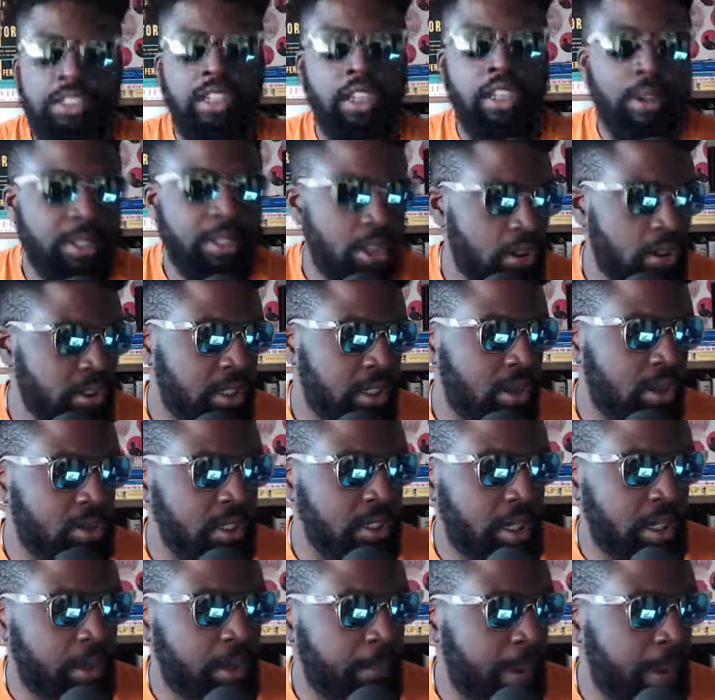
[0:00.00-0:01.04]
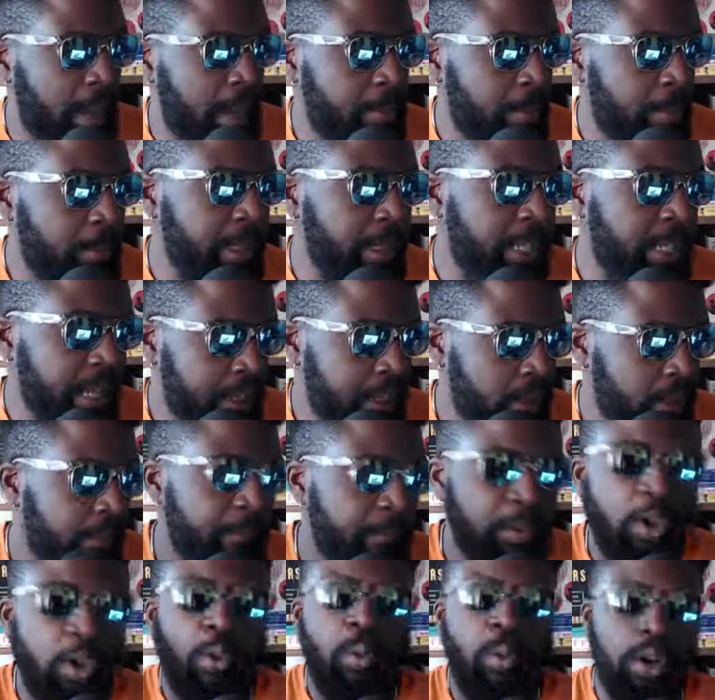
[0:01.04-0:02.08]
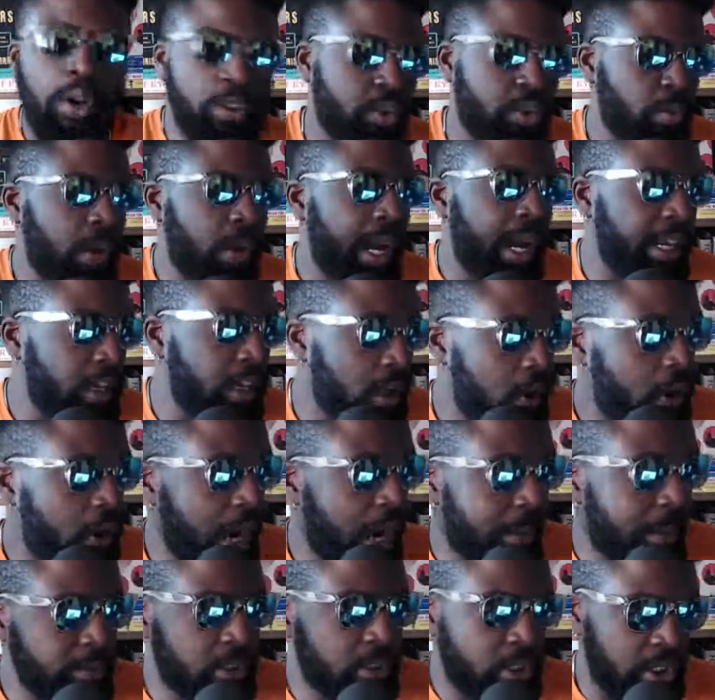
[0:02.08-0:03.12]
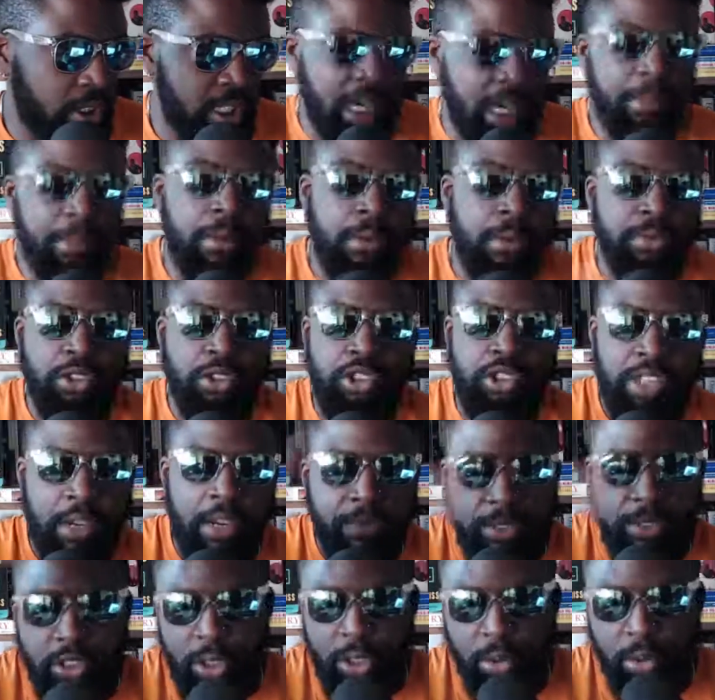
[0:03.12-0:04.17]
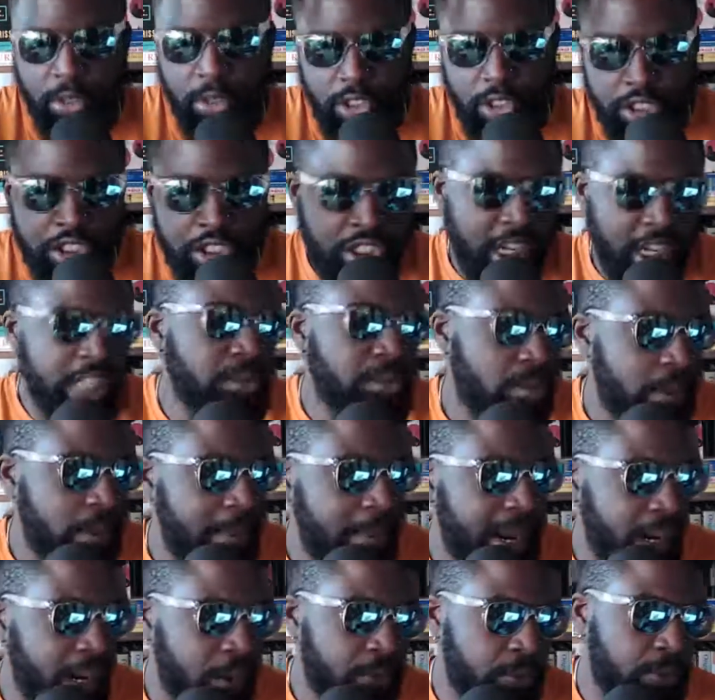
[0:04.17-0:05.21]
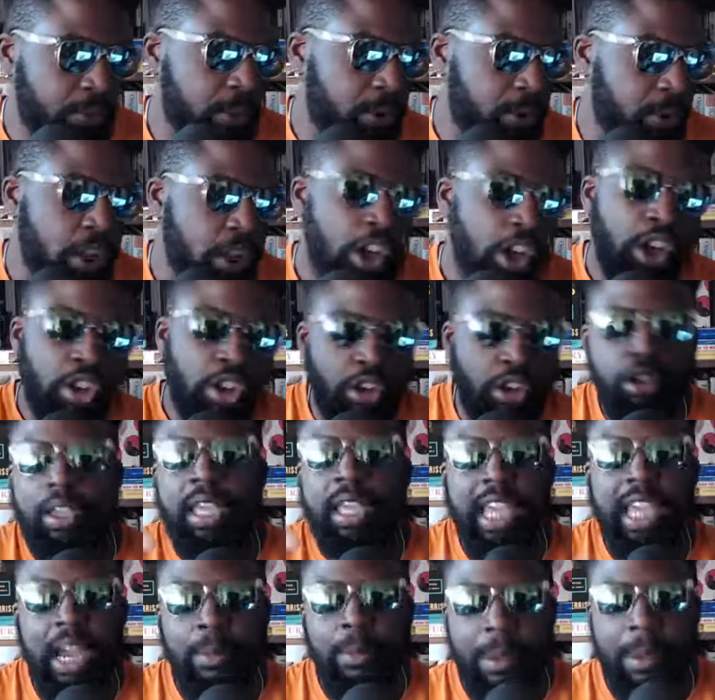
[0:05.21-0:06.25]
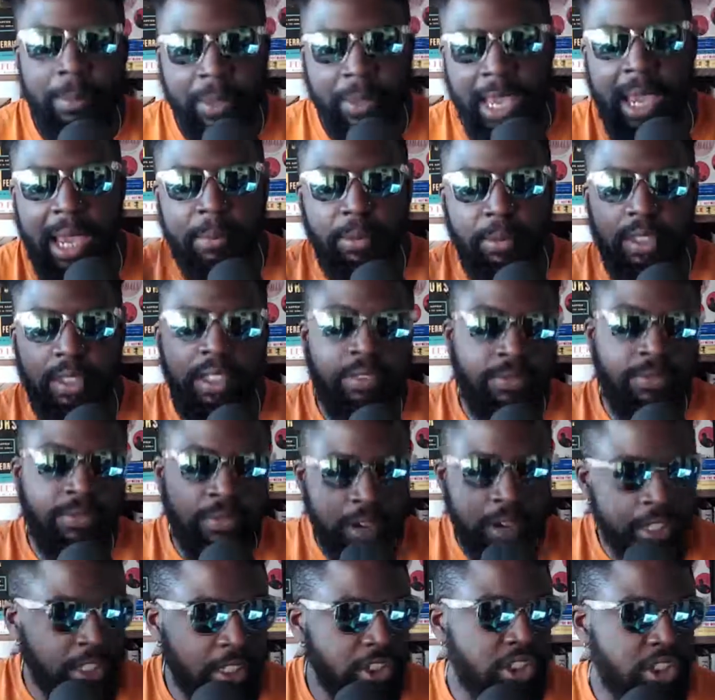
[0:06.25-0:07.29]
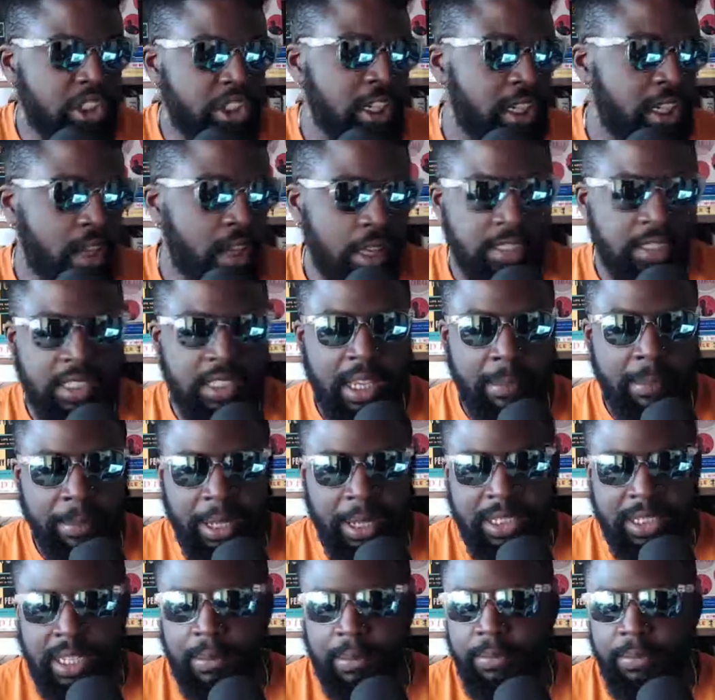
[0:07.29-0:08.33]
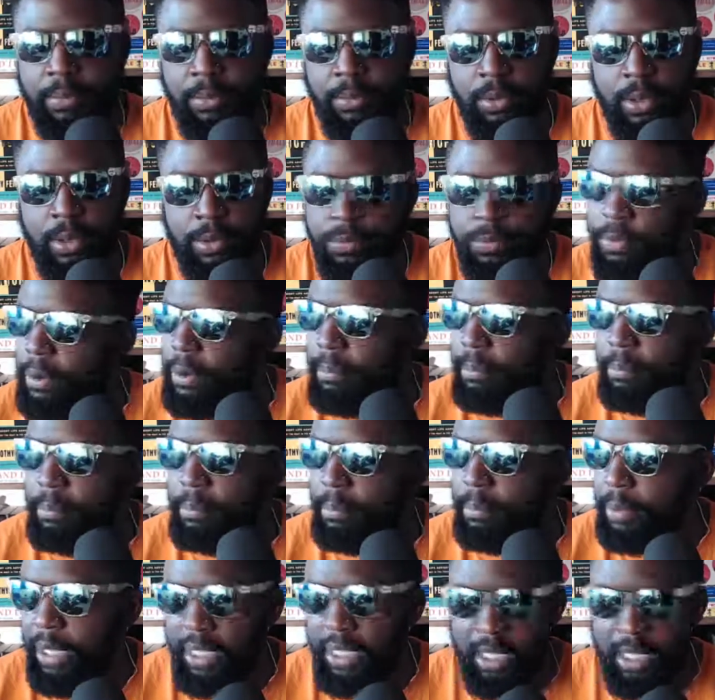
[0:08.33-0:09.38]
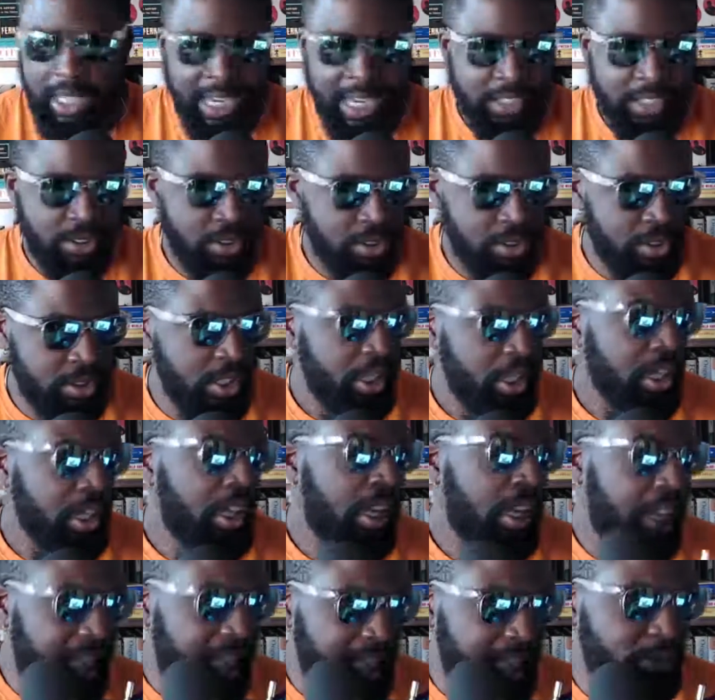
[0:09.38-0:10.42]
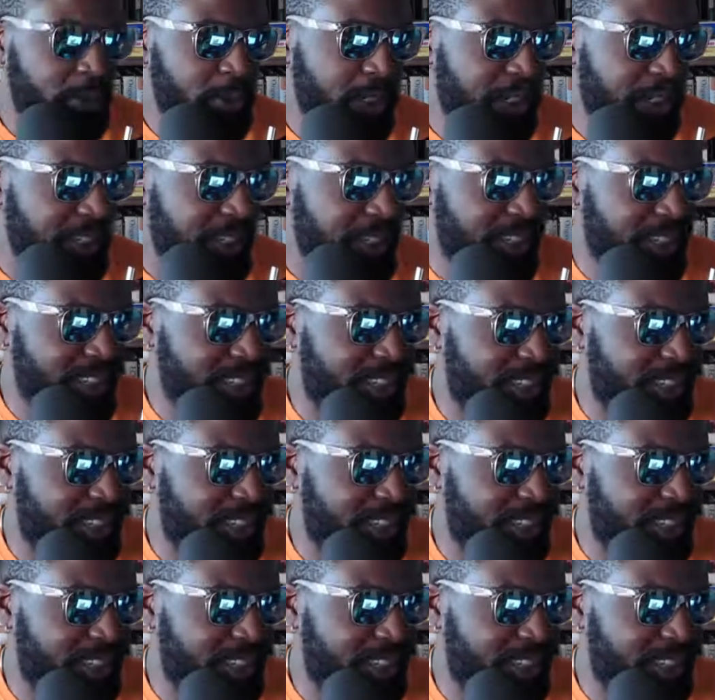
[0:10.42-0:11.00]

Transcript: deal as looks looks like on paper. But again, what do I know? I'm just a young boy from Stratford talking shit into a microphone, looking at a webcam with these these fucking shit glasses that I picked up from, from bloody Asos. It is what it is.